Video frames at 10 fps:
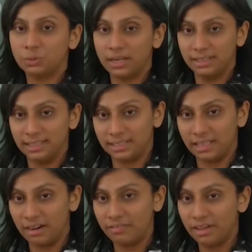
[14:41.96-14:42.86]
1 in this
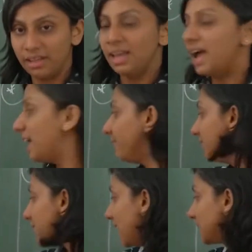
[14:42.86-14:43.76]
graph. And if
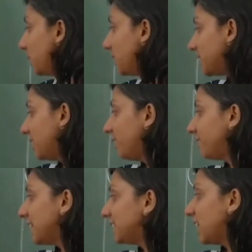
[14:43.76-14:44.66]
this has a vertex cover of
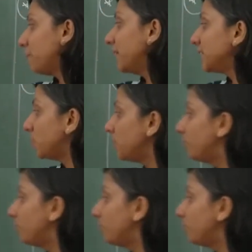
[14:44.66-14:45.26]
size k minus 1, you